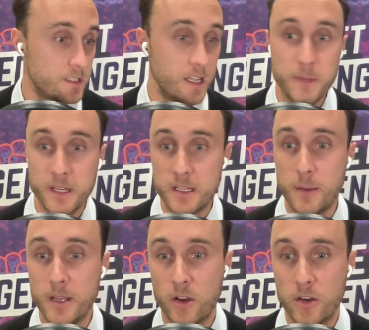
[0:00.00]
can
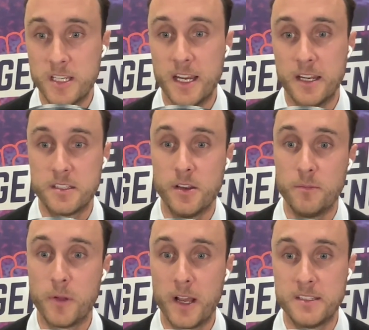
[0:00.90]
be locked out at
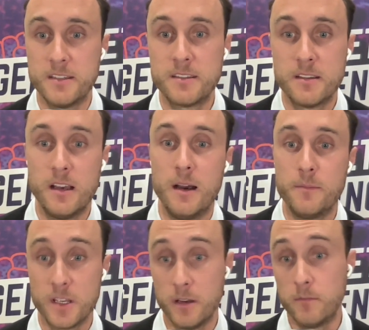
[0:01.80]
certain places,
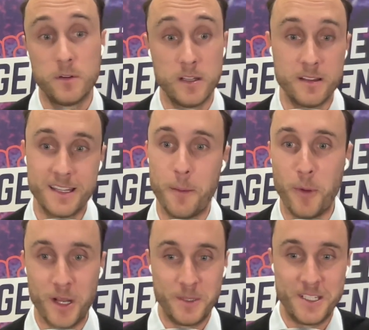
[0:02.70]
and that
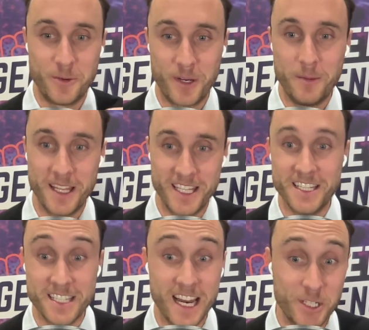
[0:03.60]
might be talking about the
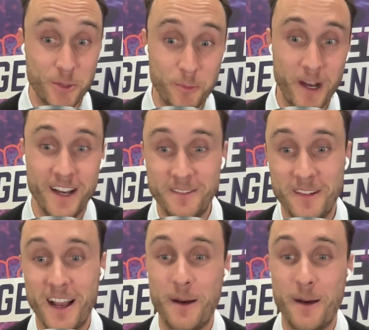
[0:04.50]
international part